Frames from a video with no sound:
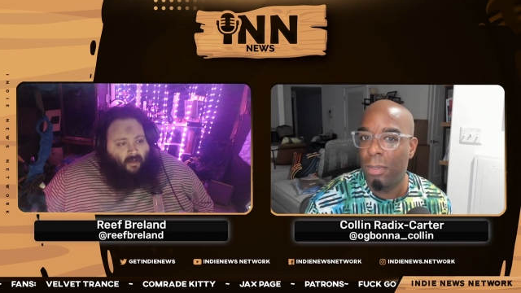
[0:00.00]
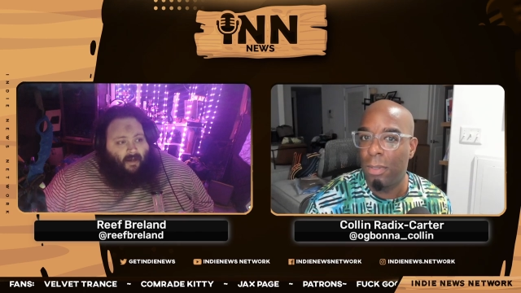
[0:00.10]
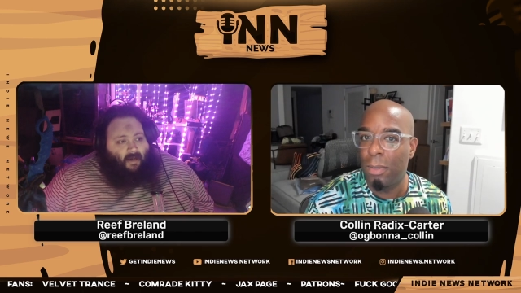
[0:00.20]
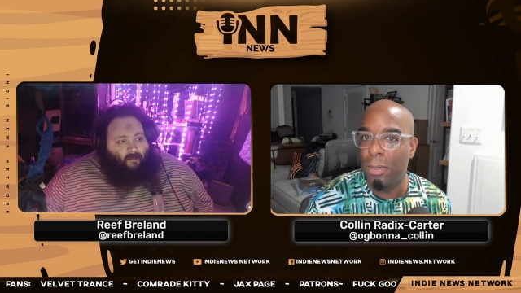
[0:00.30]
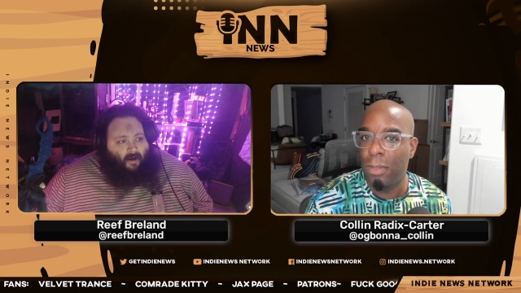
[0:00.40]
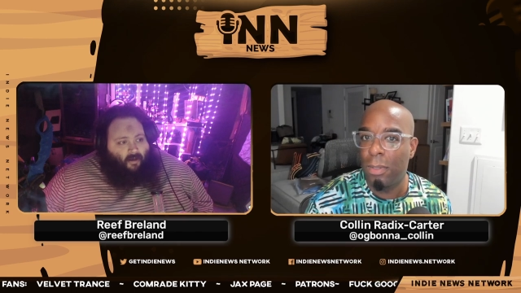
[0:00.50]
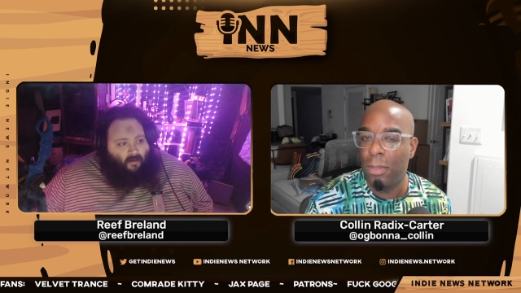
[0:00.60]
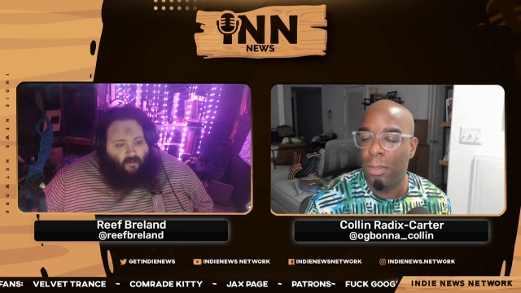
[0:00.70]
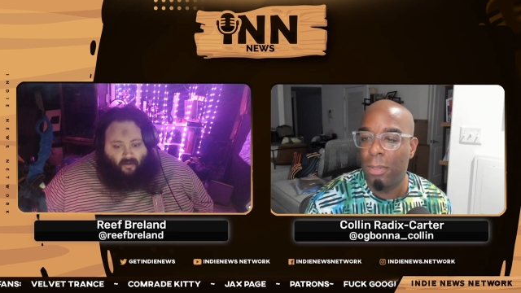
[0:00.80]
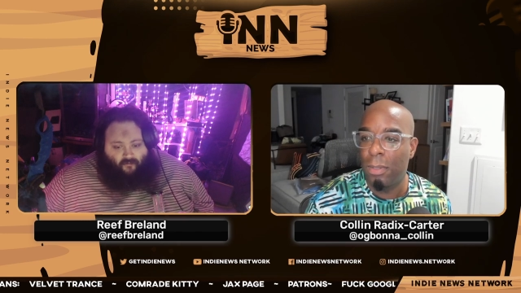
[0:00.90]

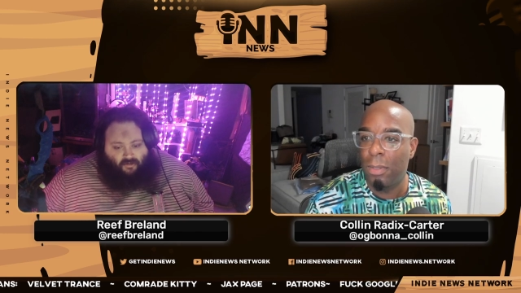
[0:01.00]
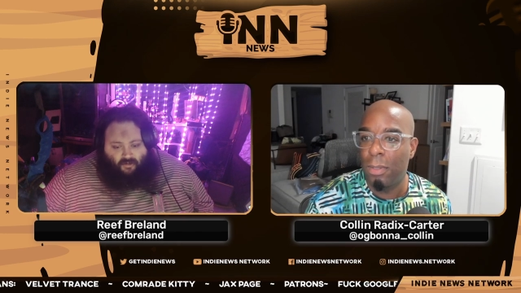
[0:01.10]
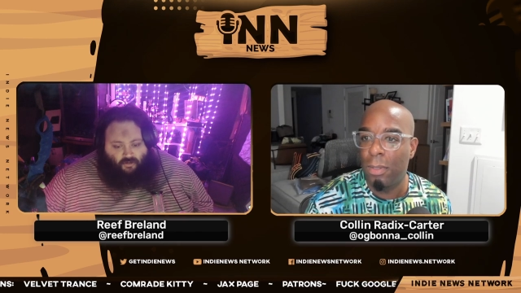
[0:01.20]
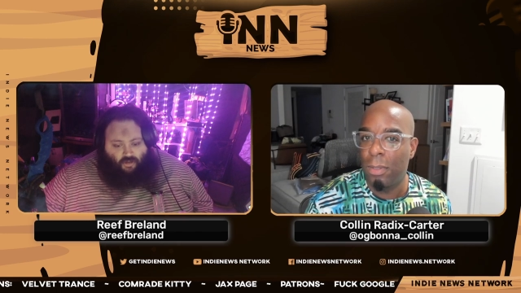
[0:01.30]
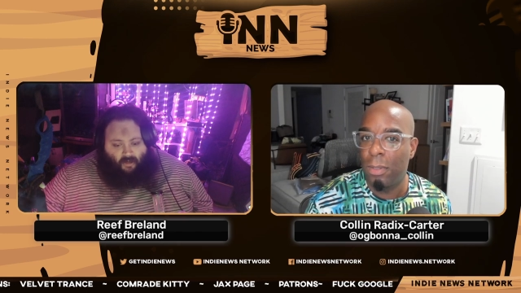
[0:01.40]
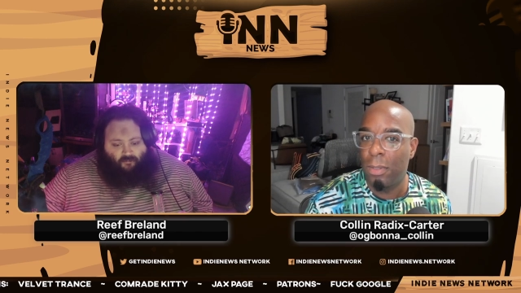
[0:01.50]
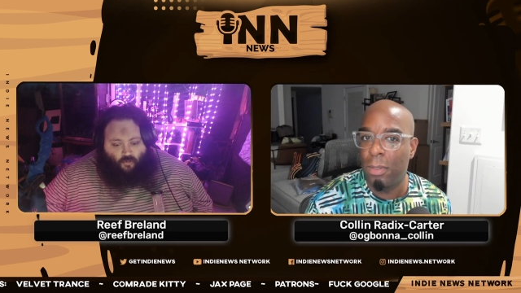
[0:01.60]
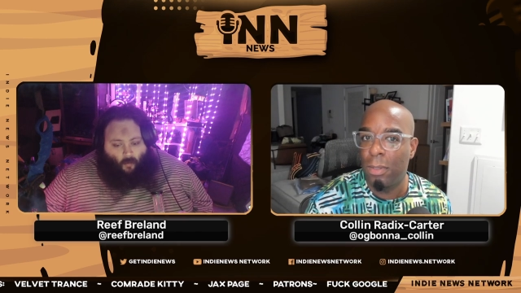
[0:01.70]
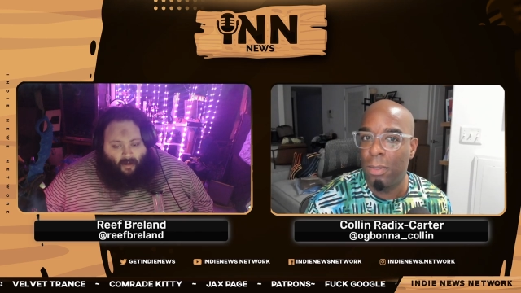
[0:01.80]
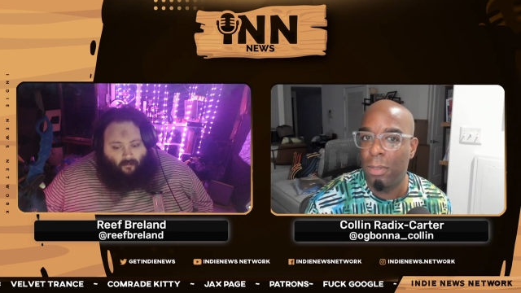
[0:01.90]
Speaker 1: anybody. If it's the
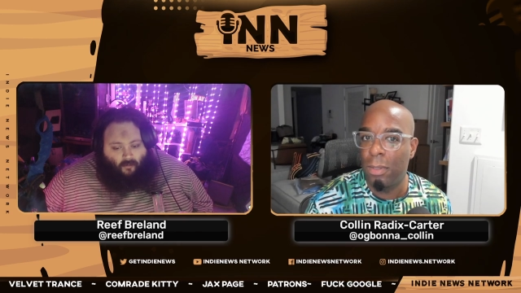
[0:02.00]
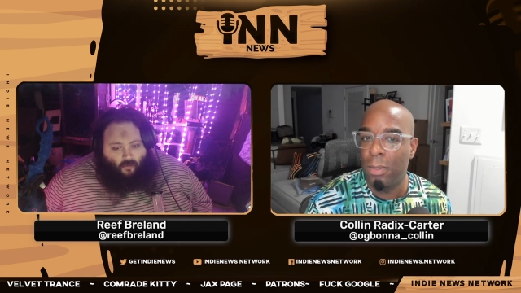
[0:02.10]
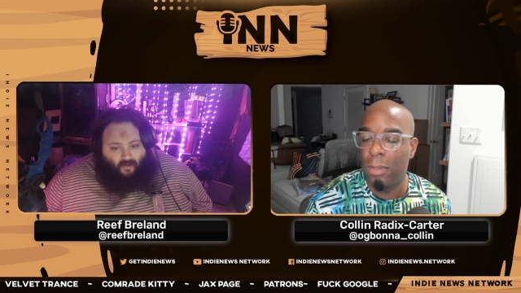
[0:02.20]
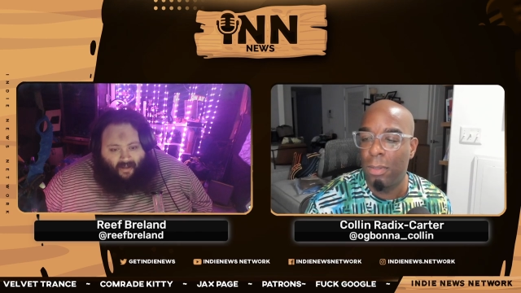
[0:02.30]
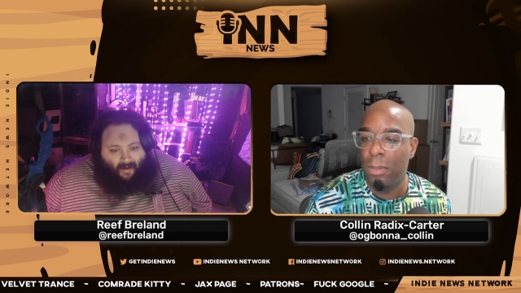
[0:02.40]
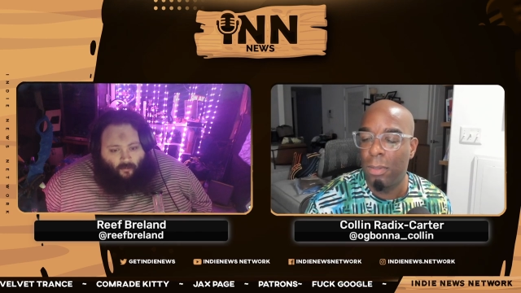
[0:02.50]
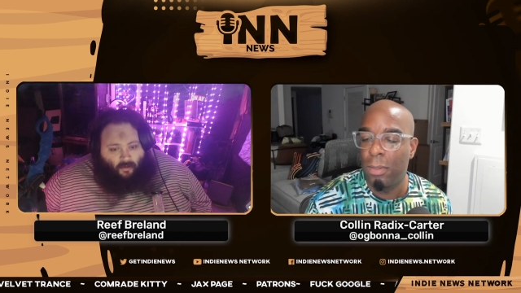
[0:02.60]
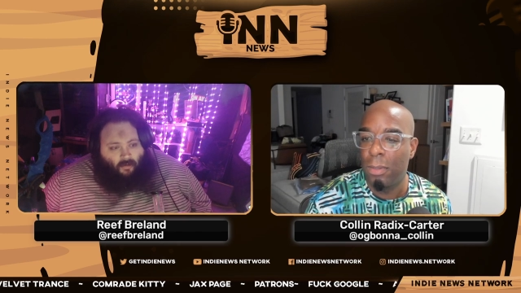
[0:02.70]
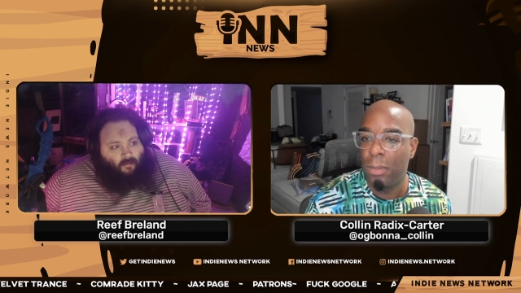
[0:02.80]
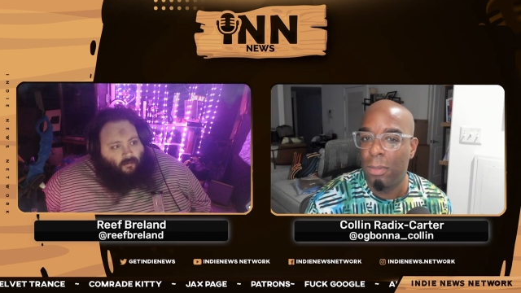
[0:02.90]
James Whale Lord
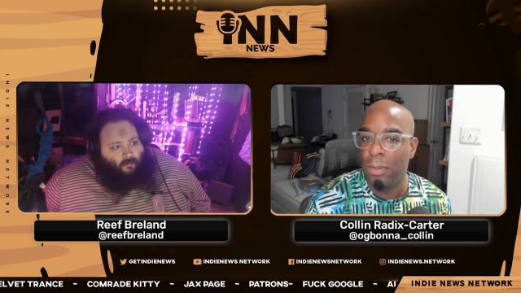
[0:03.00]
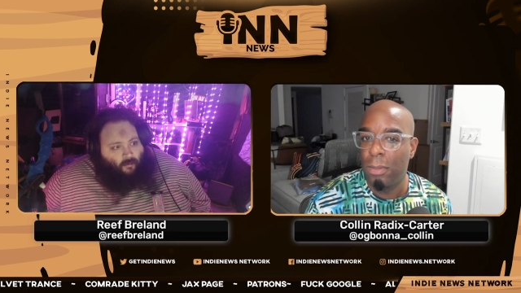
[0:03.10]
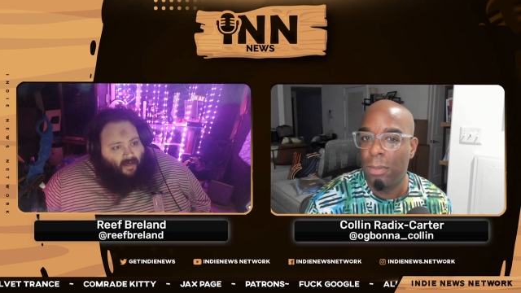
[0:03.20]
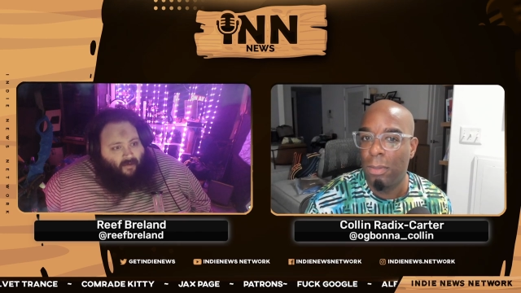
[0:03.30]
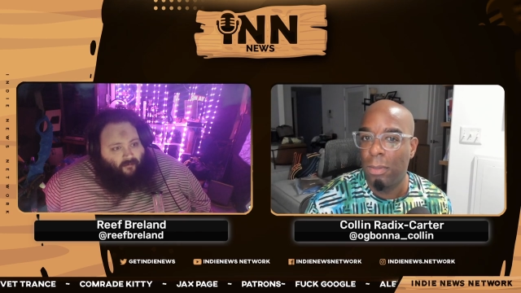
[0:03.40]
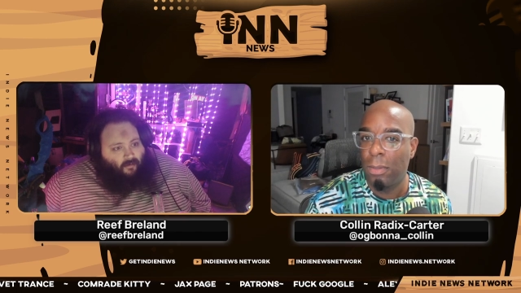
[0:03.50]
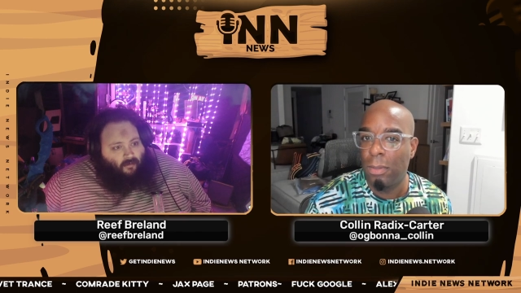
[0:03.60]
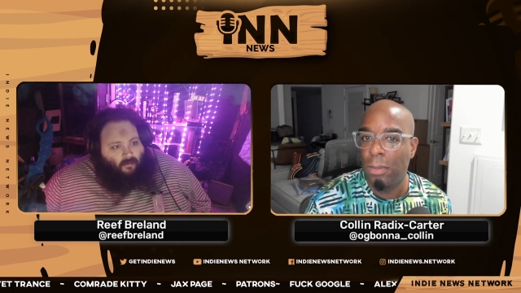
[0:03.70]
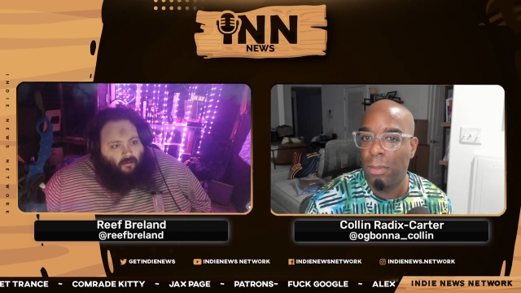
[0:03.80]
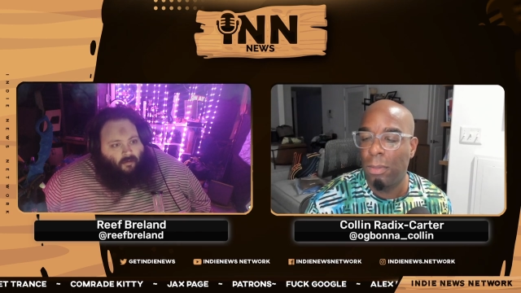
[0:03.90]
Hour,
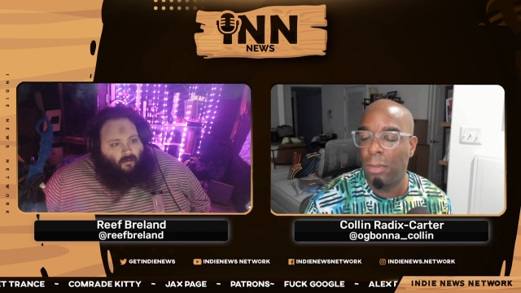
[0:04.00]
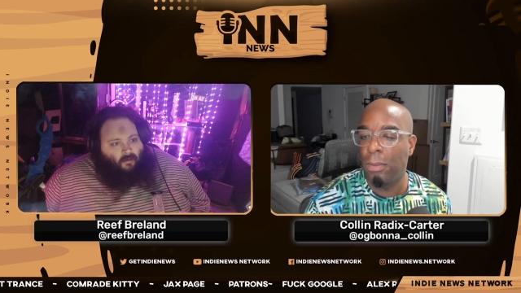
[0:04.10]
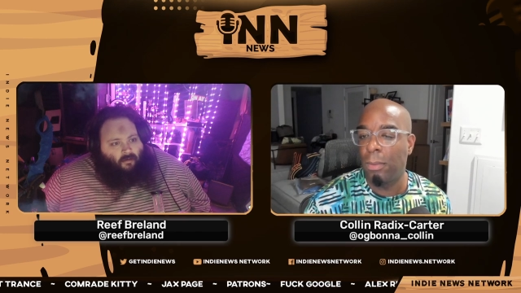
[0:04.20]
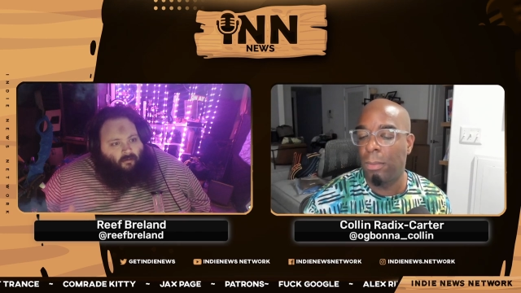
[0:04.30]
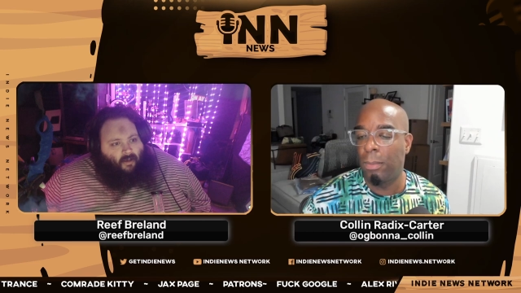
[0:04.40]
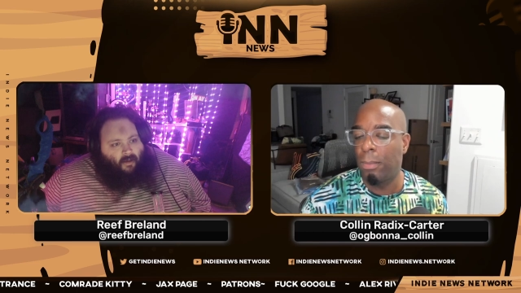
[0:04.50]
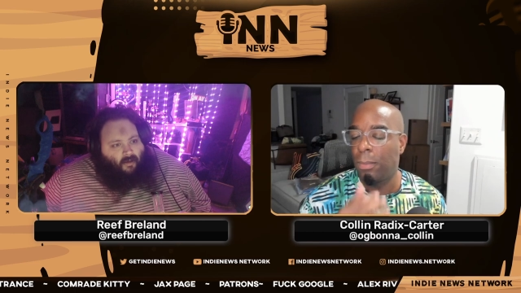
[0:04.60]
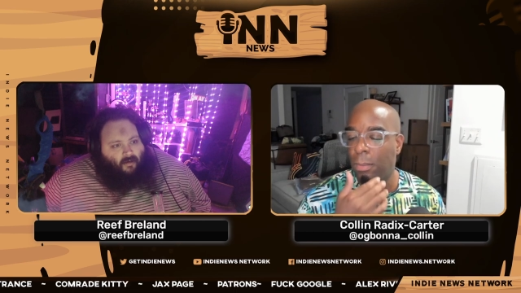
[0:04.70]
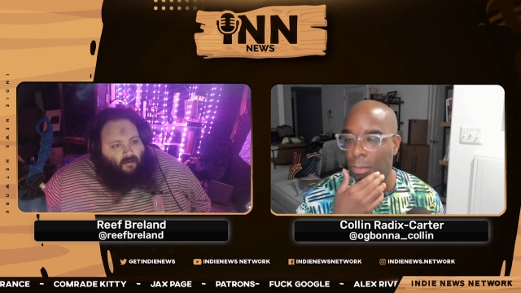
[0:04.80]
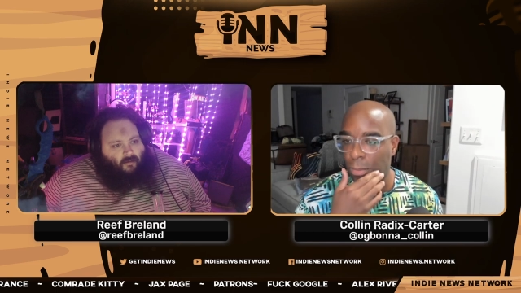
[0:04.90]
whatever,
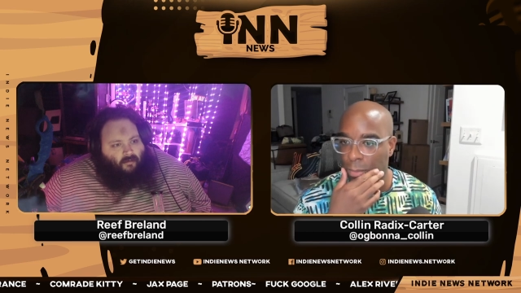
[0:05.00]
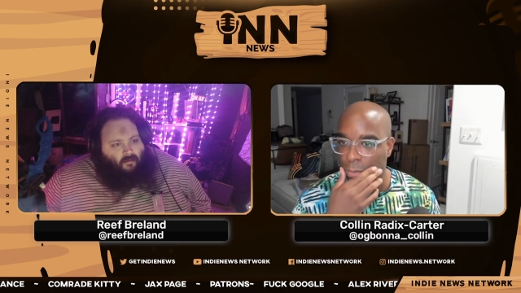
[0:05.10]
like,